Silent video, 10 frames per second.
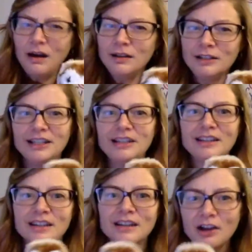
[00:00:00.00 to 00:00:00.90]
Ollie,
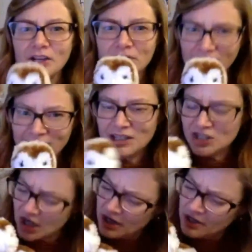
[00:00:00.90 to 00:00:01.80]
are you ready to
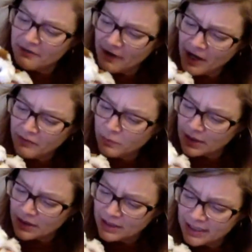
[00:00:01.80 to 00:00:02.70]
share your five
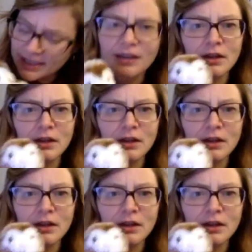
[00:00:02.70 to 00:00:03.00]
words?